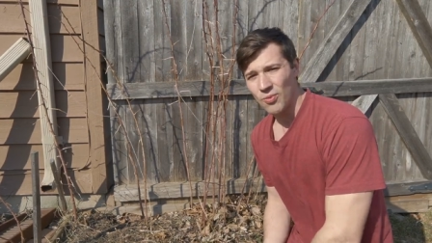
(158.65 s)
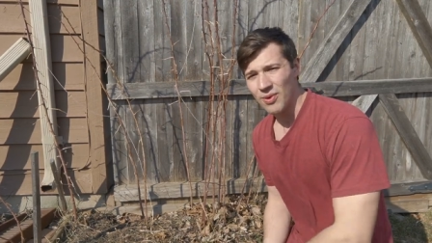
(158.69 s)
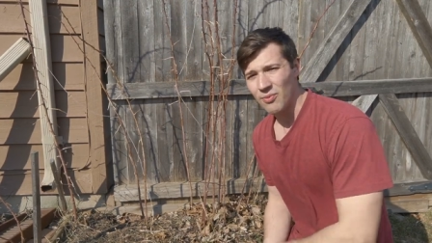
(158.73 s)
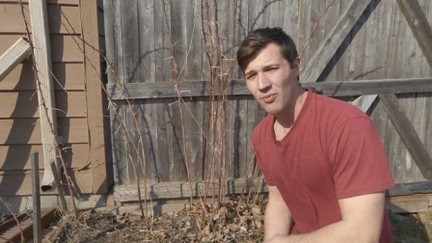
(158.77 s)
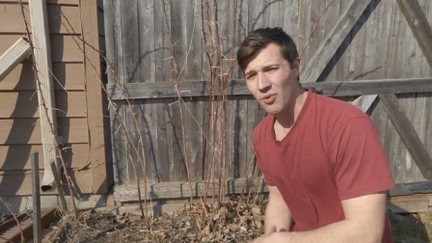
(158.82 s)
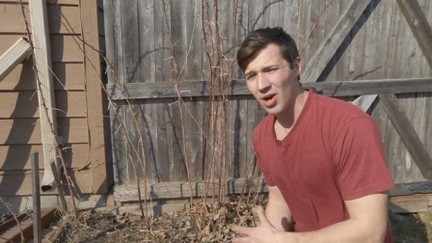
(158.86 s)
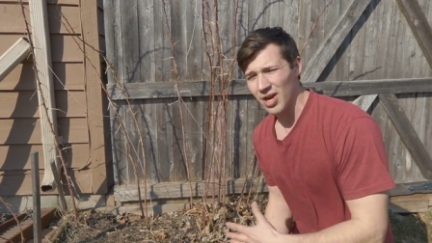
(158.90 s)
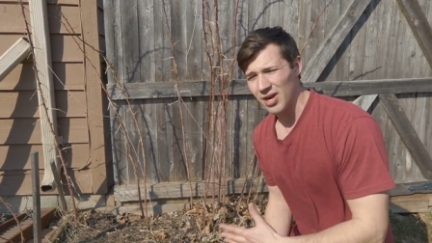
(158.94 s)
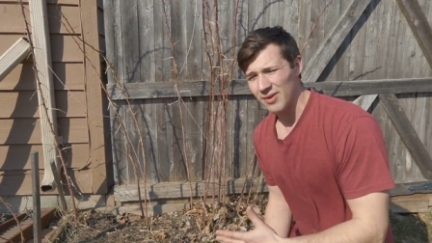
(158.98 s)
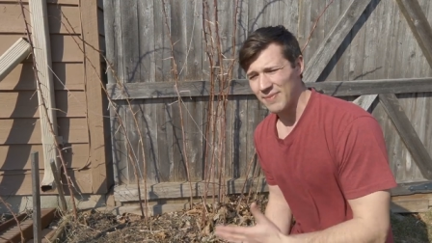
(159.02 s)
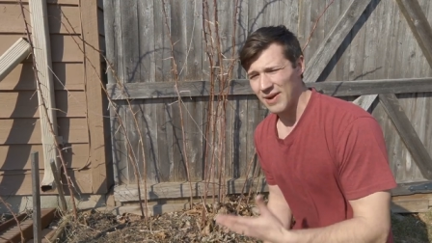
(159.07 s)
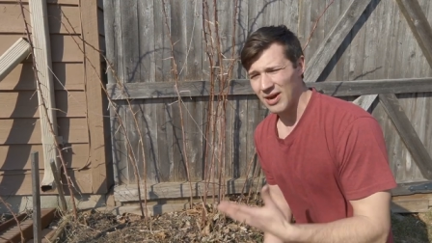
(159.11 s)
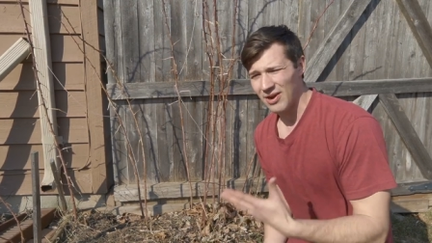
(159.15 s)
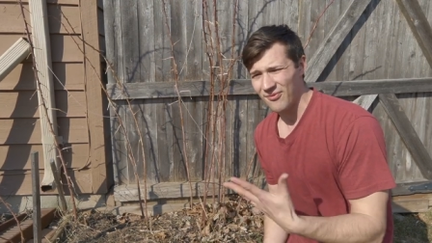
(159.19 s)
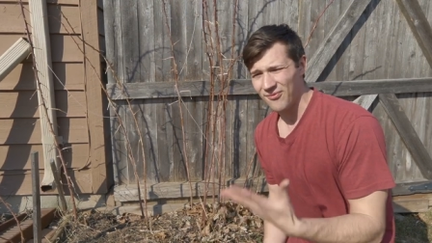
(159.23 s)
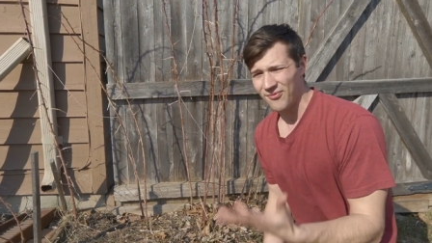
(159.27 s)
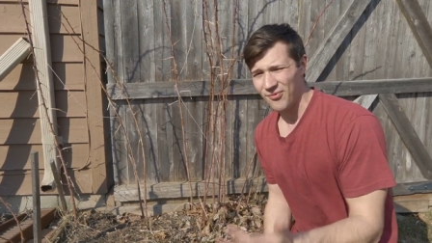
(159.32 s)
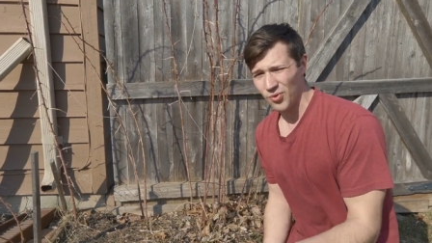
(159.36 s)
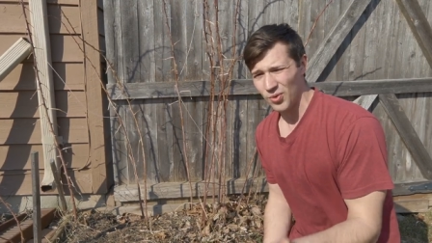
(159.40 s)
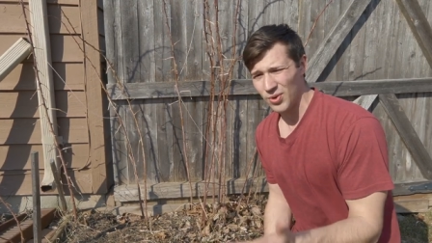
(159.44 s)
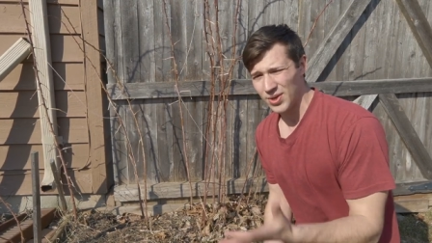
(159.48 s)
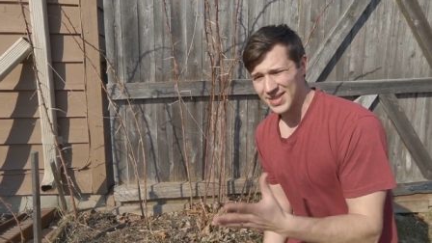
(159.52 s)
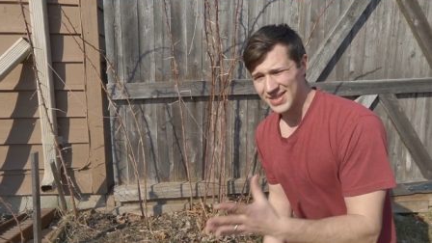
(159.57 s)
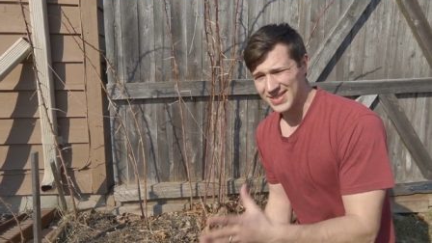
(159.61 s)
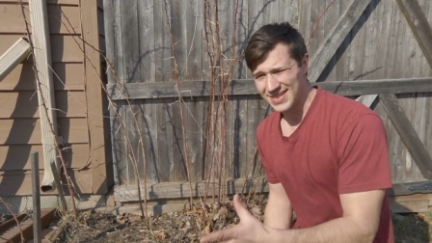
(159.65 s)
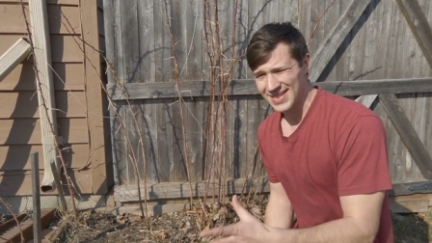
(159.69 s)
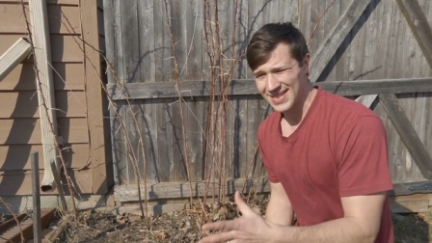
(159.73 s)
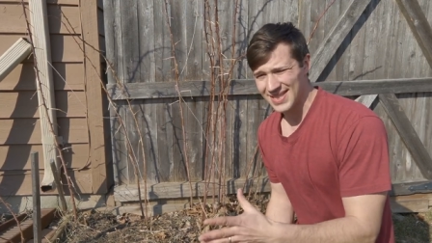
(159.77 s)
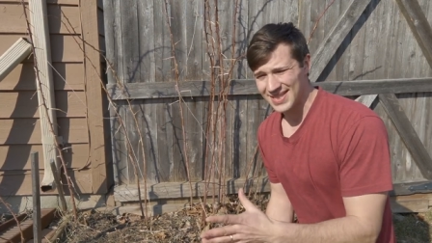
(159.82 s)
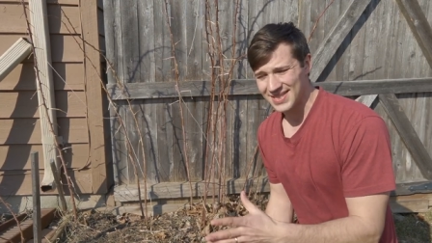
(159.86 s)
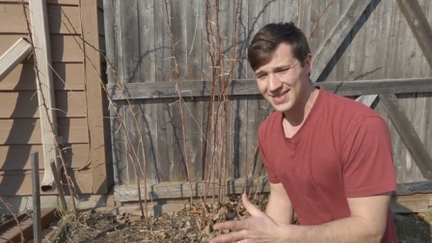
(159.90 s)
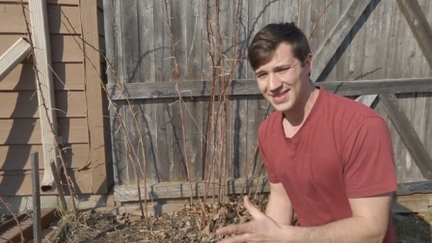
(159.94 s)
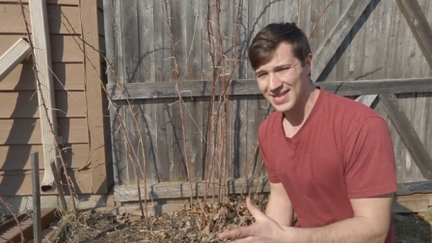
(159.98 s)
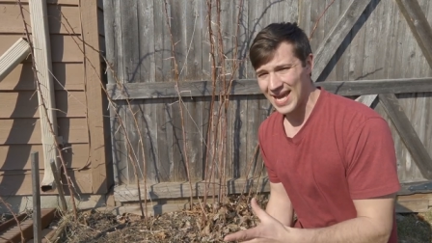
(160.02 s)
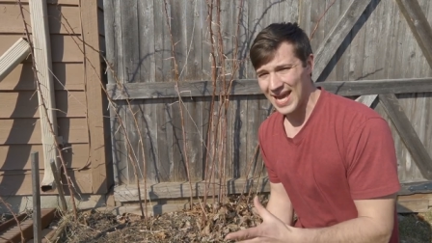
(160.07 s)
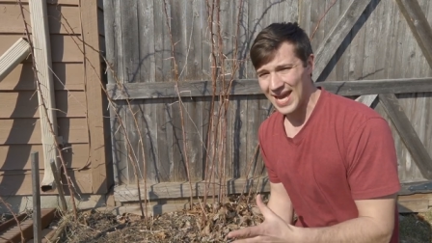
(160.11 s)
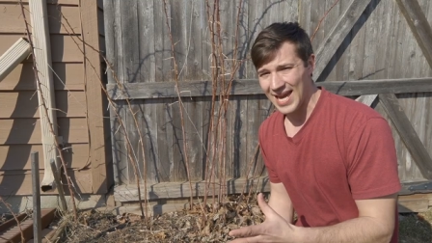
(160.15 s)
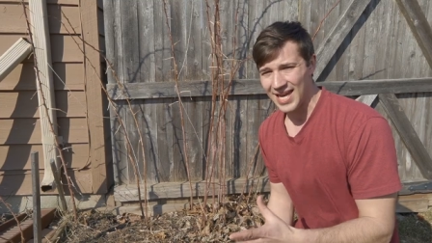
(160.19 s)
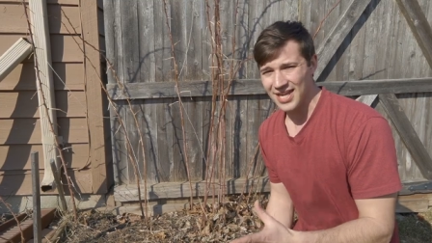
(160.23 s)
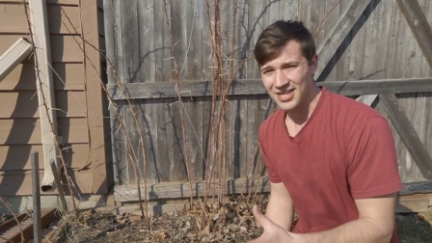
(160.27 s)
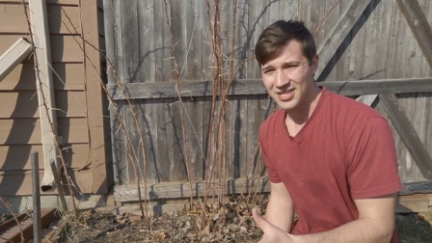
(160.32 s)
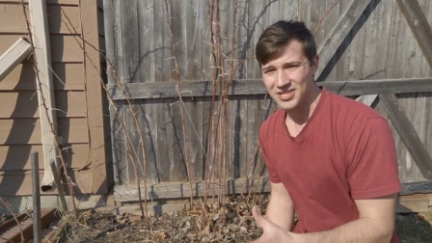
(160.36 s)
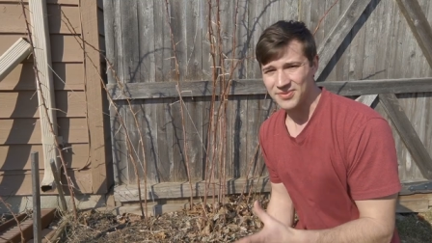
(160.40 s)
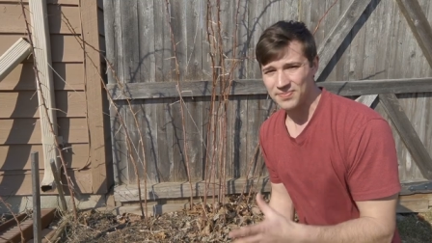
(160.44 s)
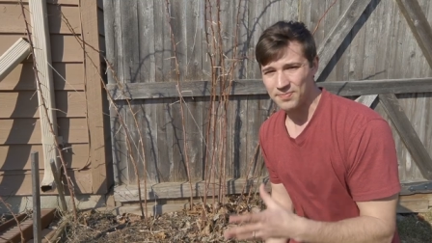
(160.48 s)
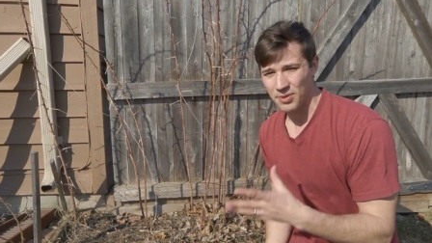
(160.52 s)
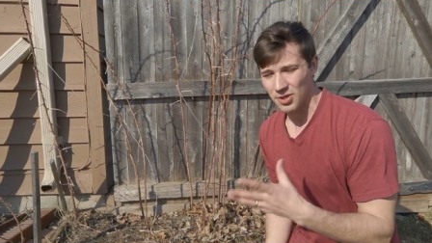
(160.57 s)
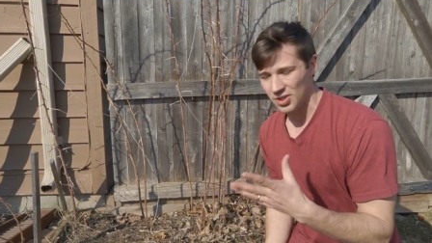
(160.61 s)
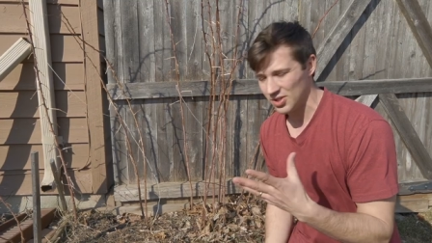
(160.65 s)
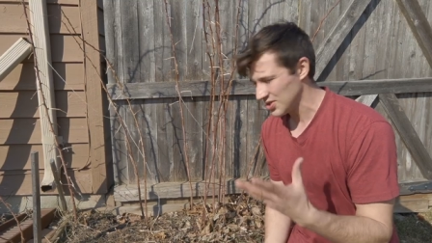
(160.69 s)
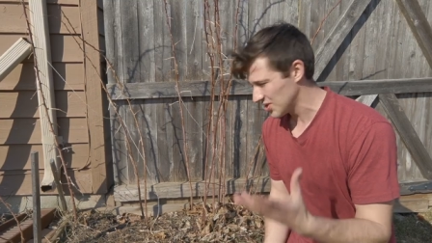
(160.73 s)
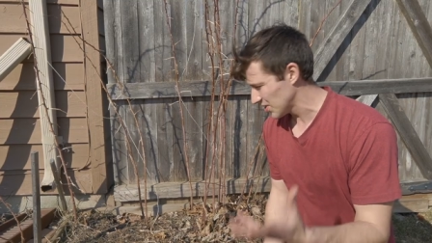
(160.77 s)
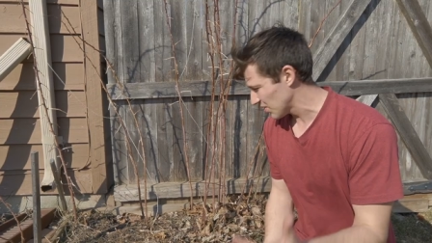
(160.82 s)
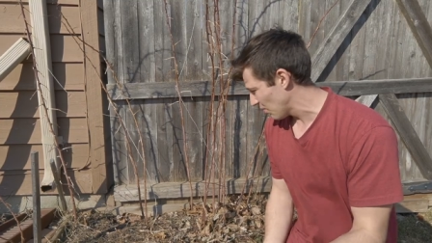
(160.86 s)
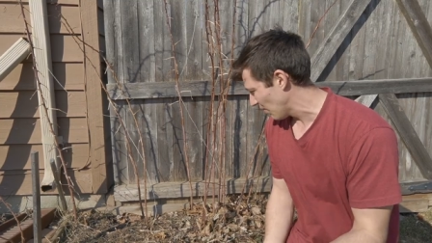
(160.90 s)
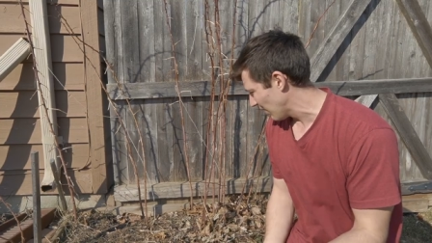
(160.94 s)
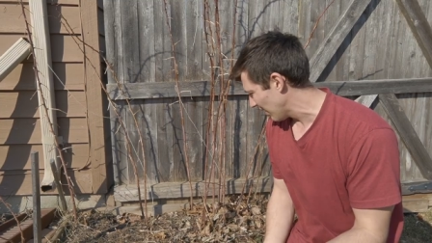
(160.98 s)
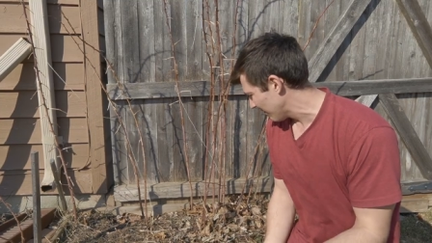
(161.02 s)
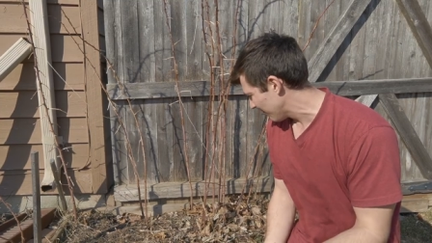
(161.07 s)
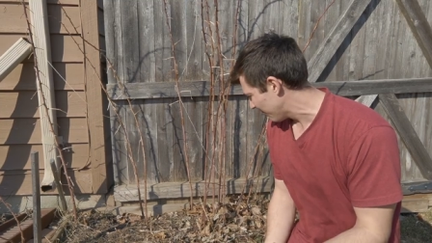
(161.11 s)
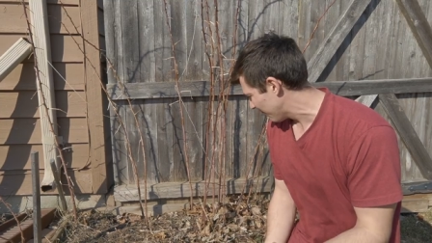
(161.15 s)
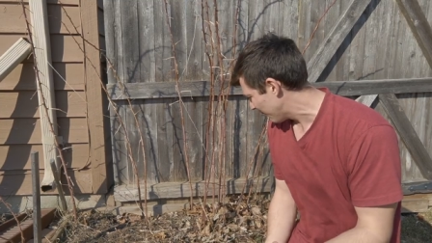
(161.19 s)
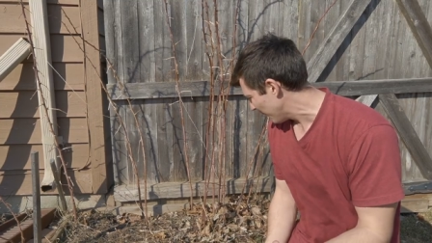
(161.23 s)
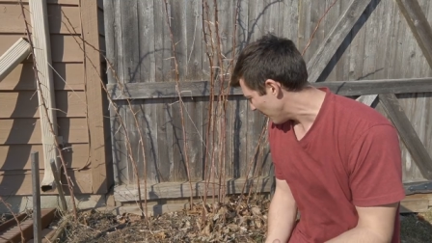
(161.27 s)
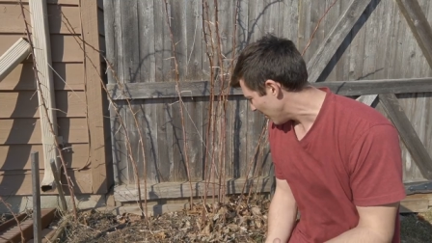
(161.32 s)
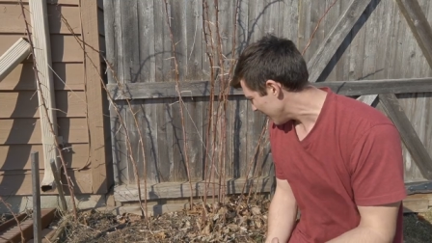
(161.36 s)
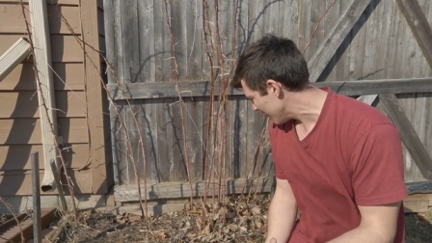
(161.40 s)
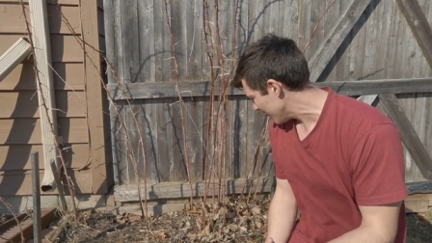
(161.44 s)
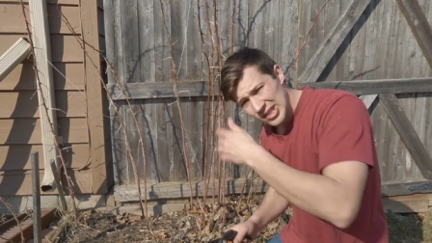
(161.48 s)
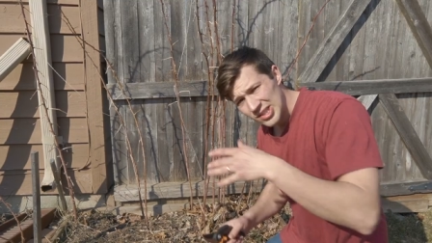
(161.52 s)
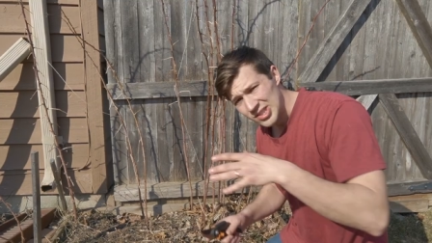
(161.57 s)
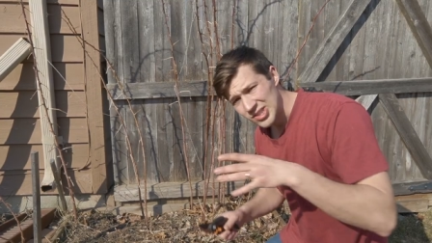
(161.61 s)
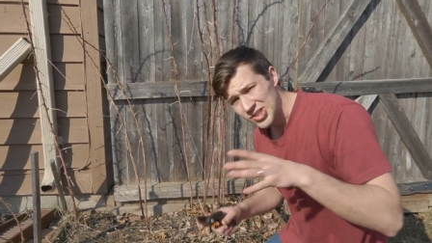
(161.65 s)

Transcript: We want about four to six canes per square foot.